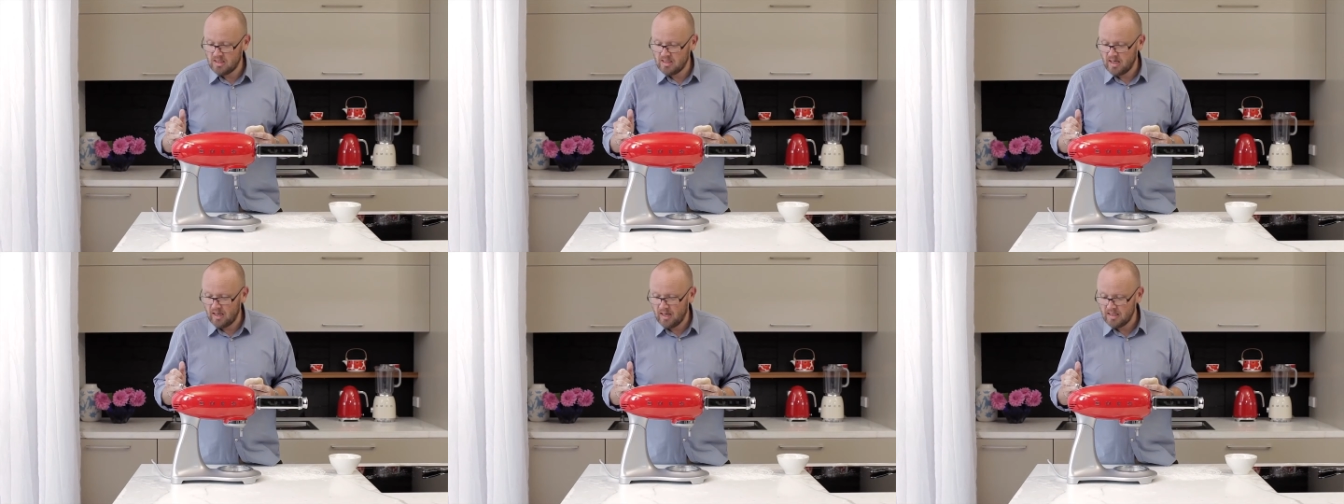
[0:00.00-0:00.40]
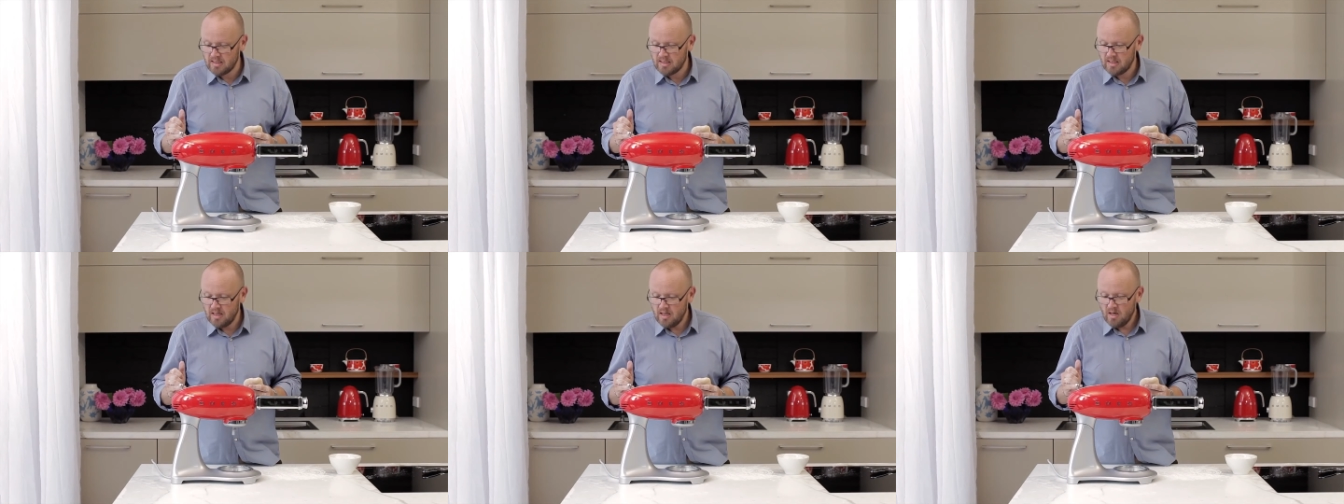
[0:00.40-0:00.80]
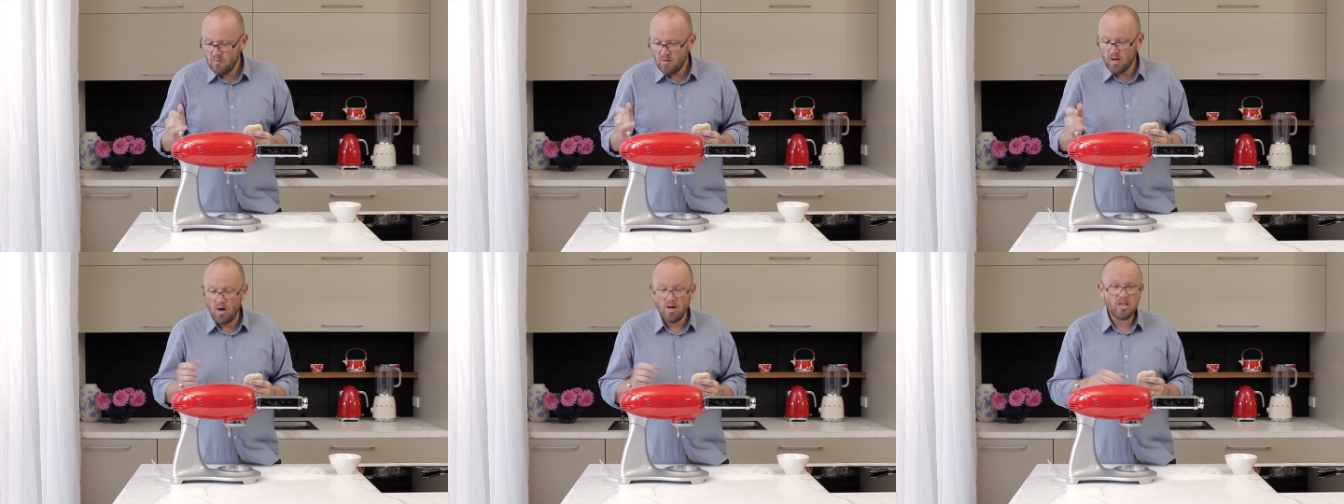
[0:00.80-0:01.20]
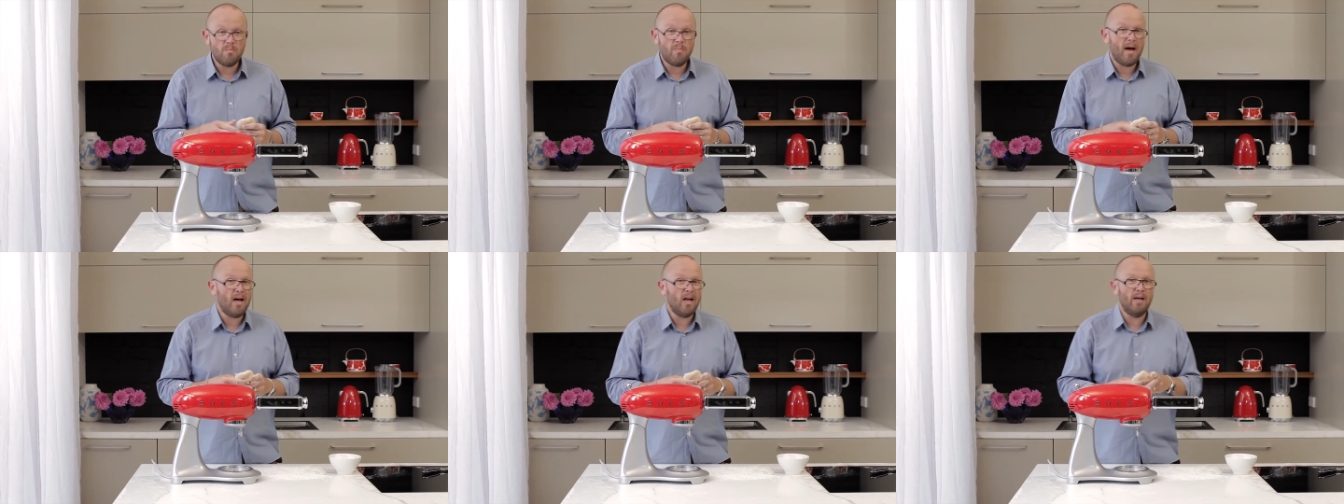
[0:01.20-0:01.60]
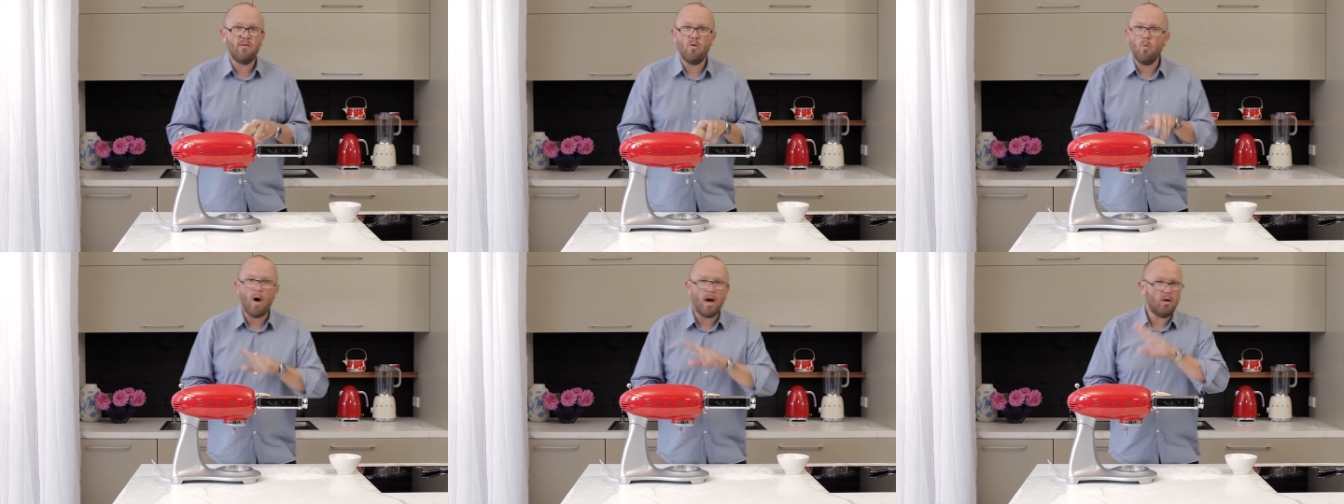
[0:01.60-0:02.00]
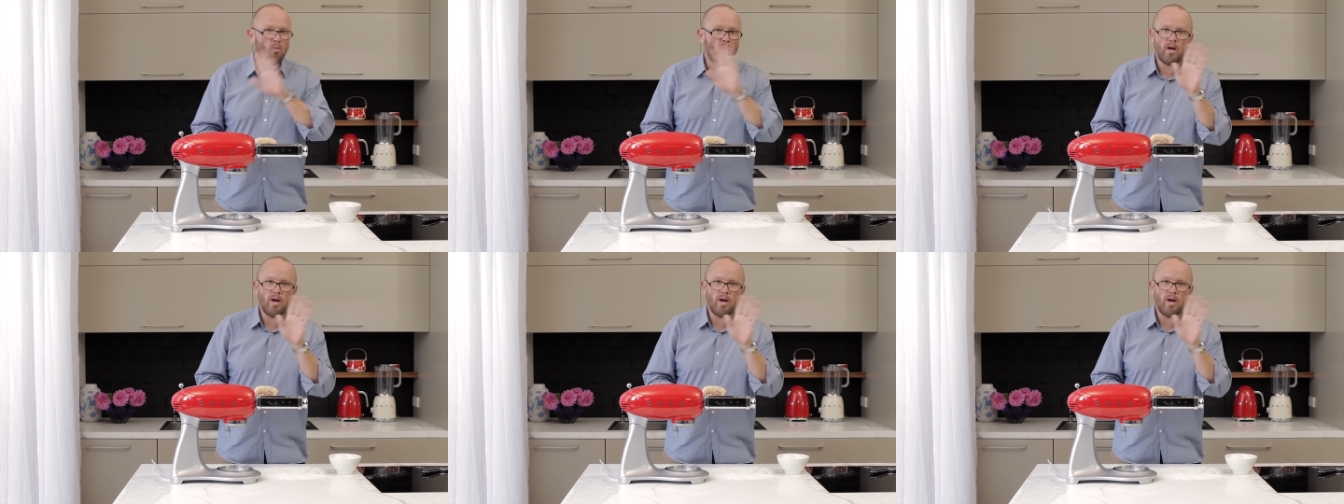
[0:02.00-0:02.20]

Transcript: tell us, we're going to power level one.